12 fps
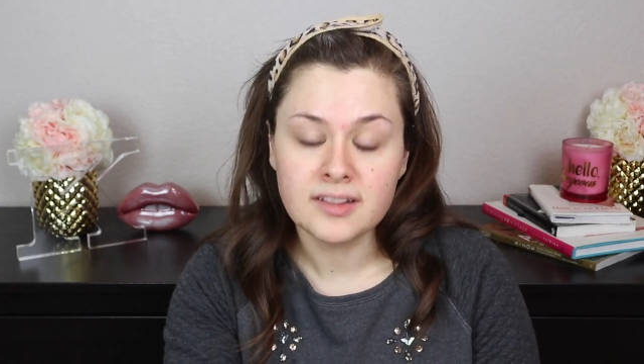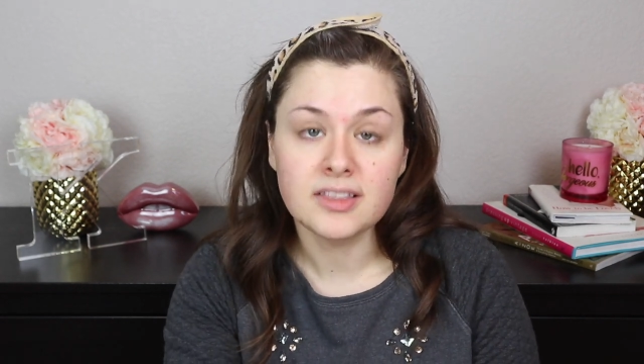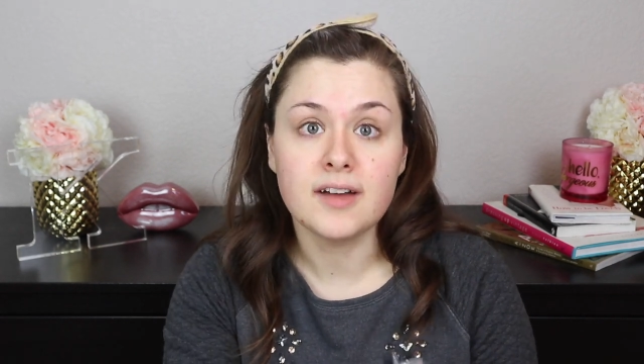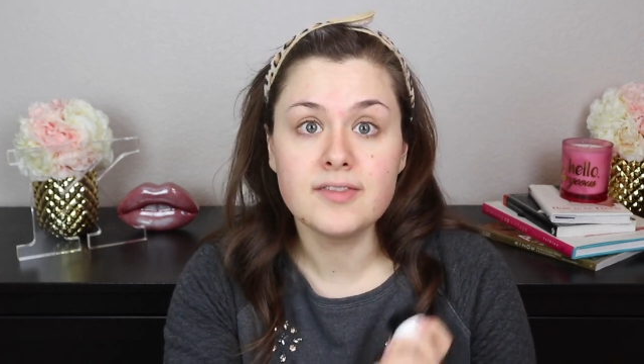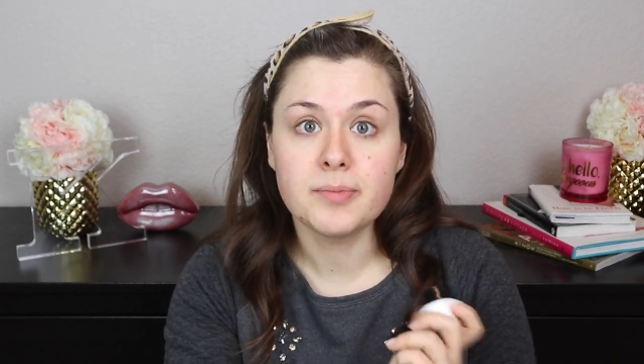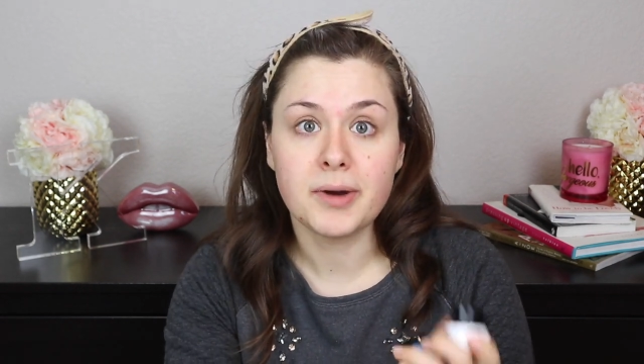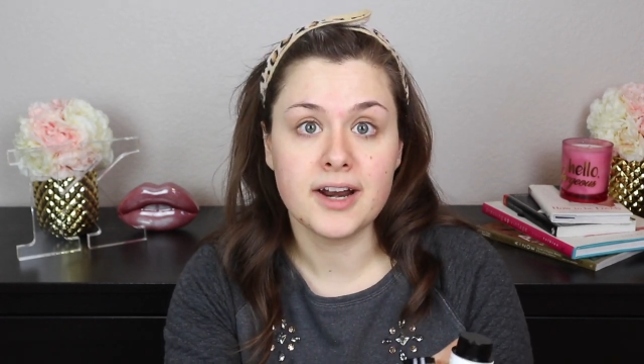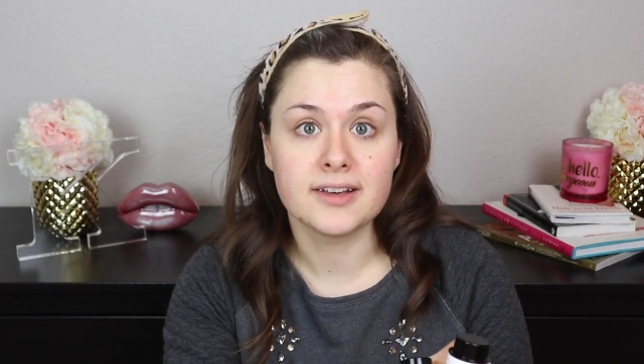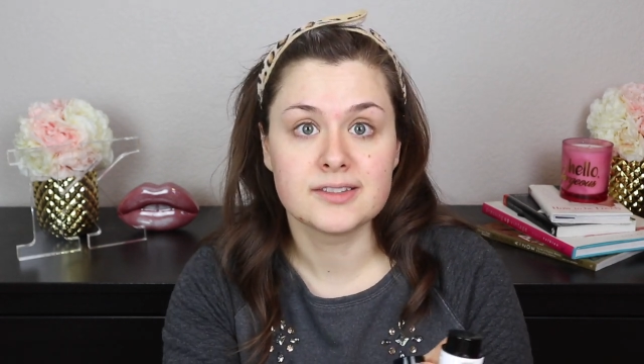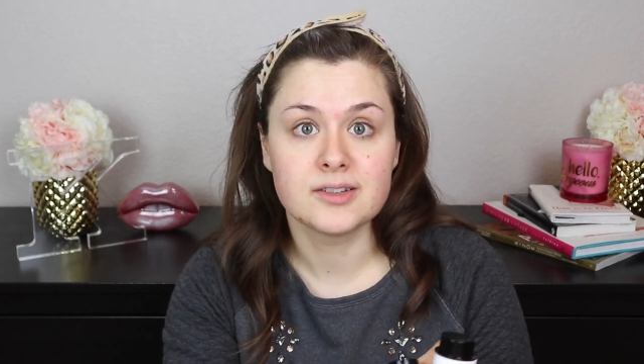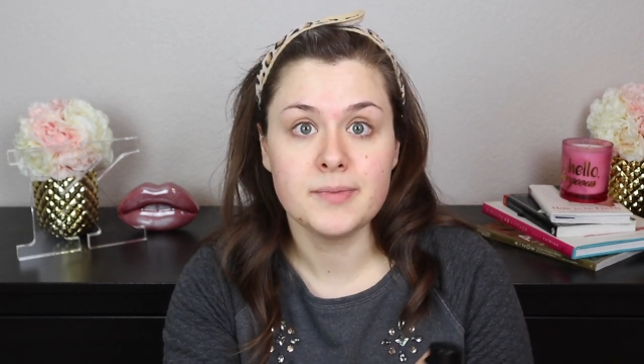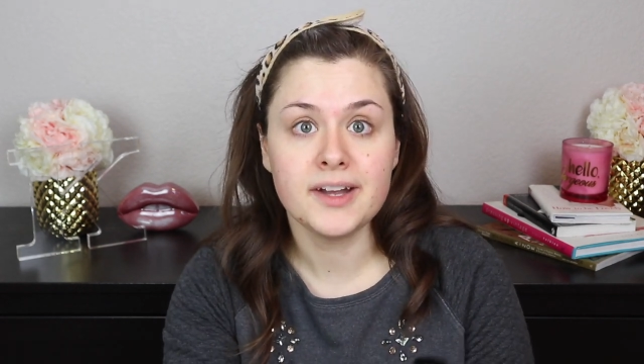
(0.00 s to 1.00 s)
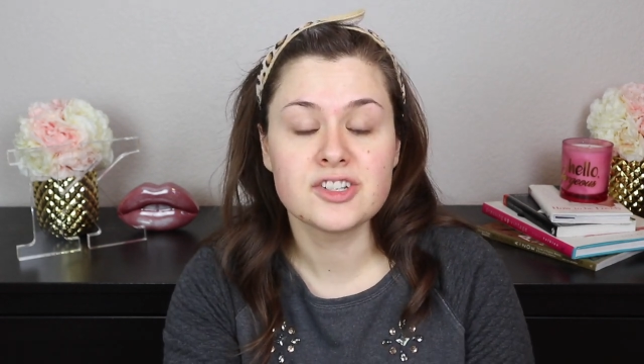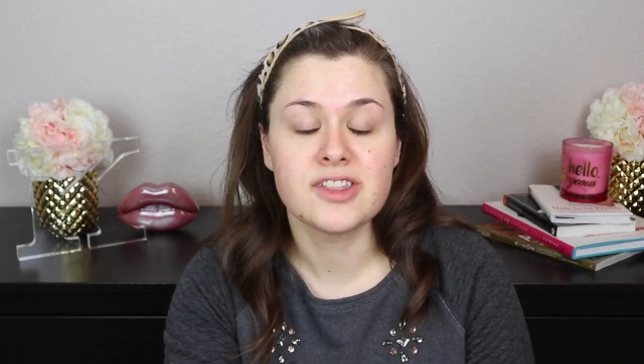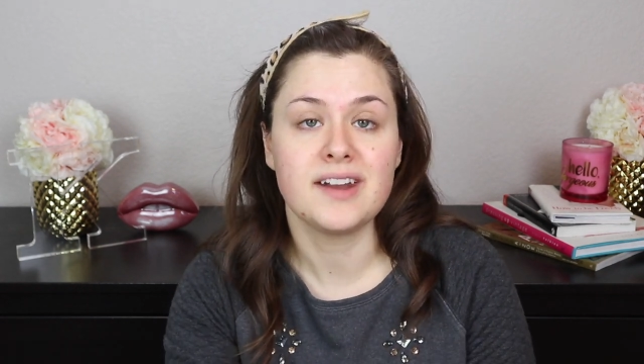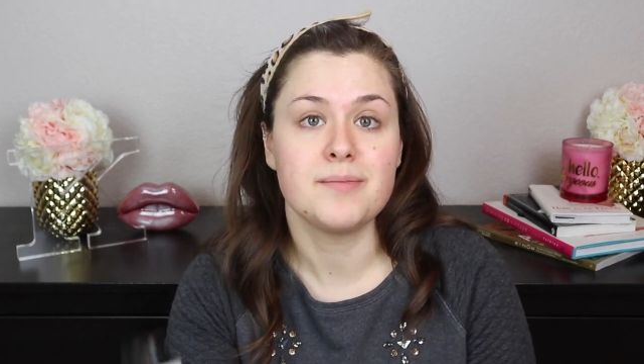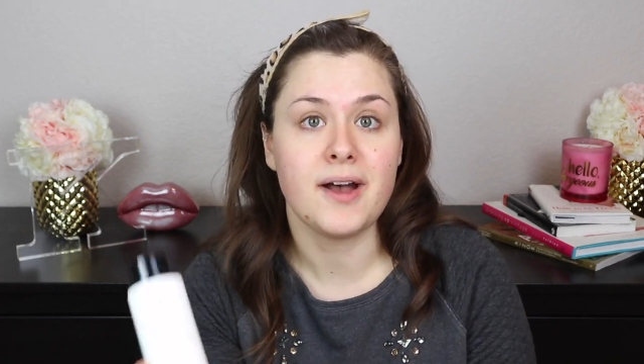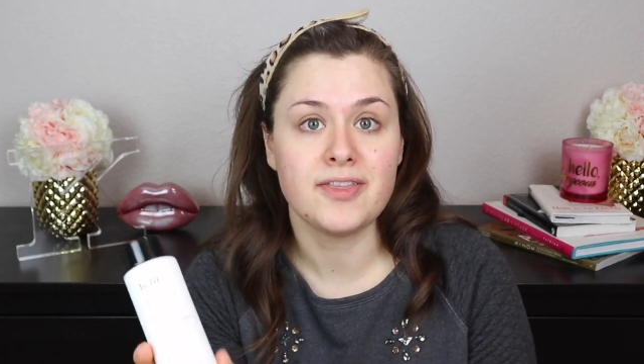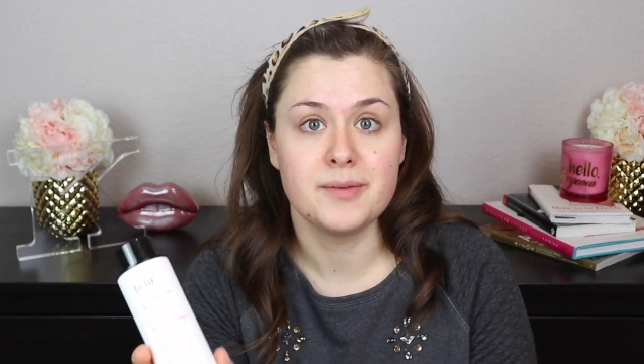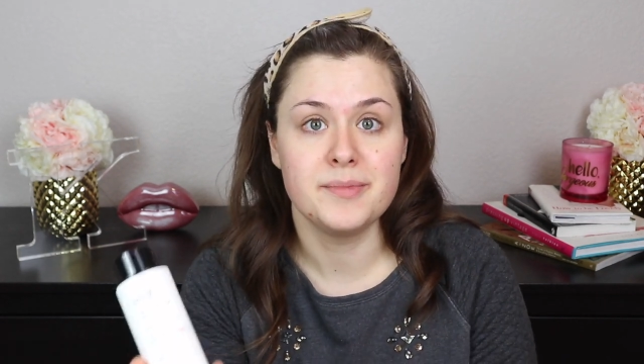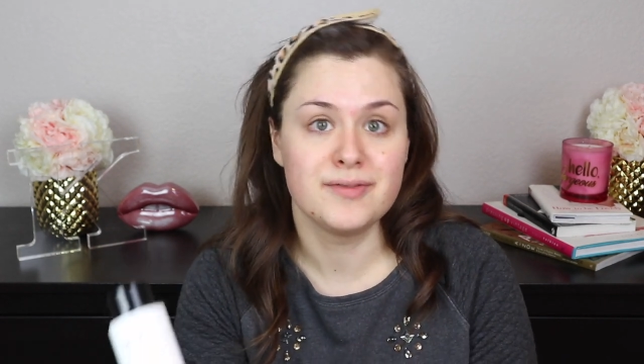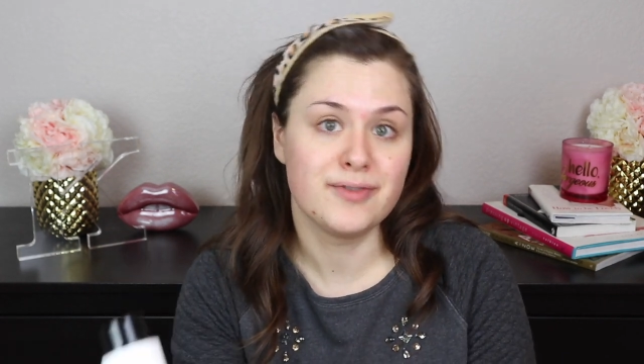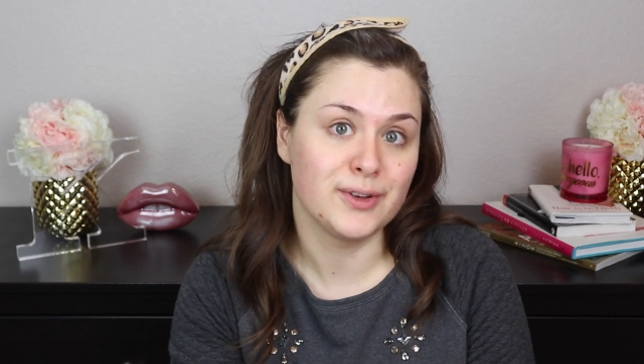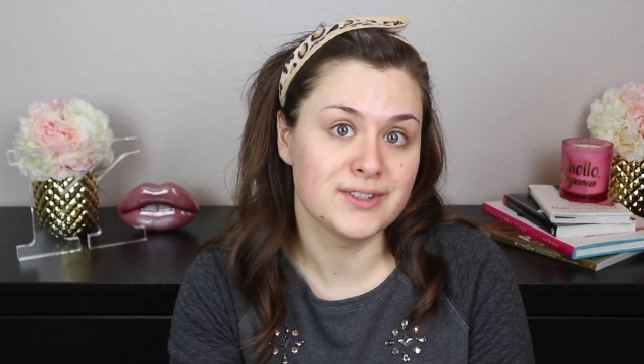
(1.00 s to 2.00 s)
loved the products so much that I bought them
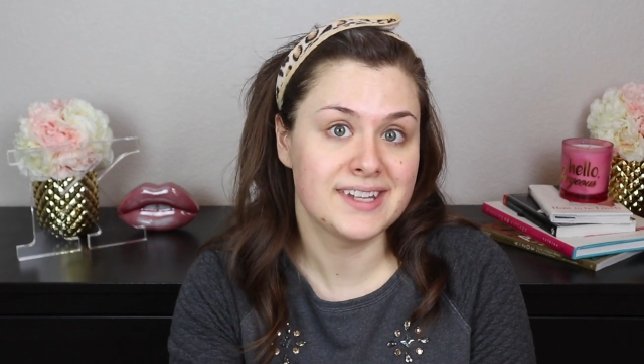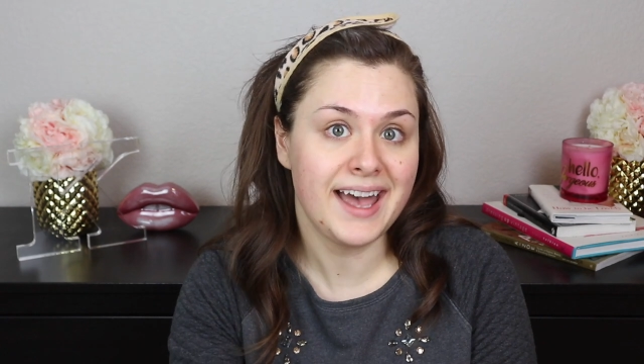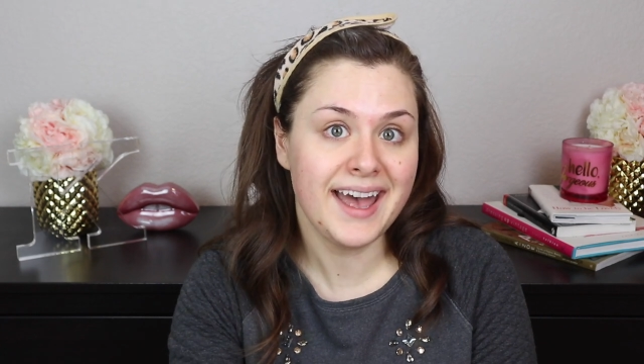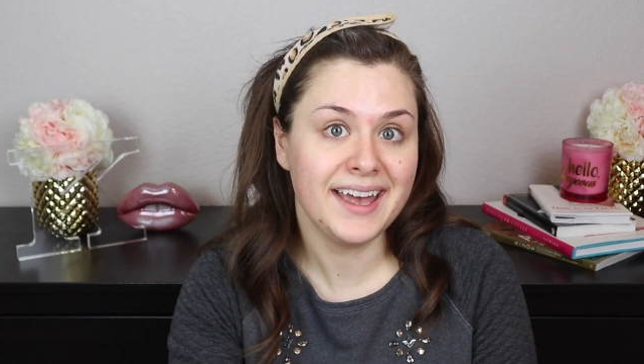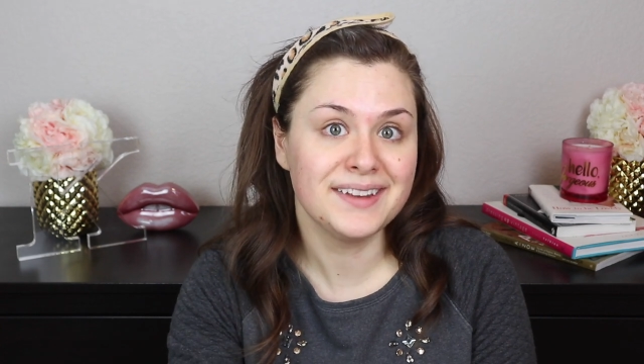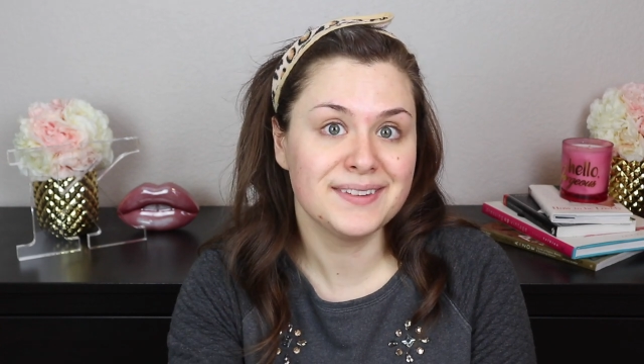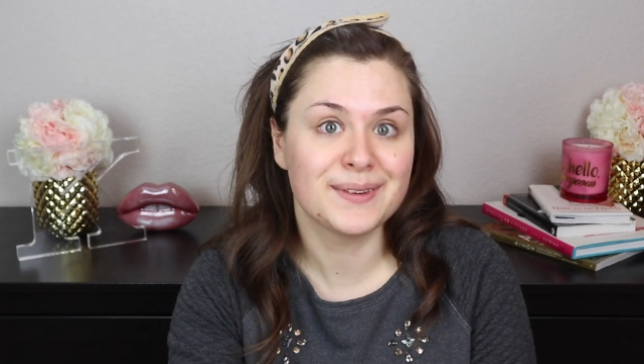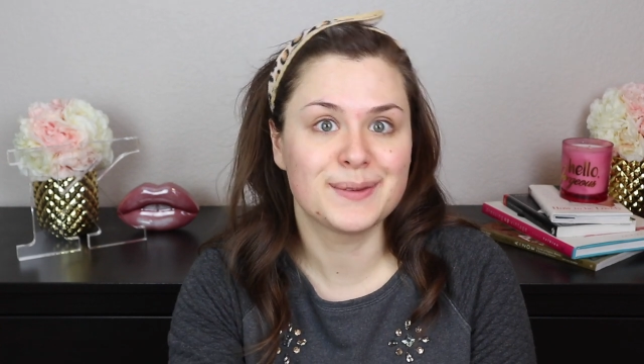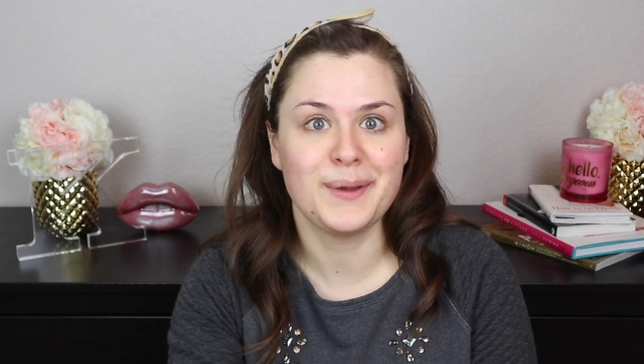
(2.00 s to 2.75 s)
in full size,